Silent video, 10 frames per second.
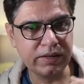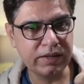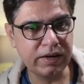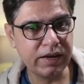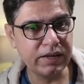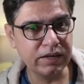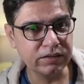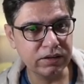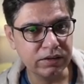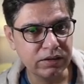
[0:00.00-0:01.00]
and than any
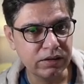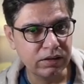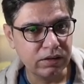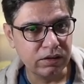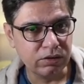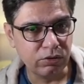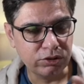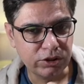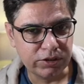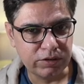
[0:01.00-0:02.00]
other
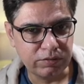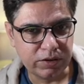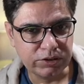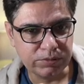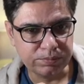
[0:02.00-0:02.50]
congenital infection.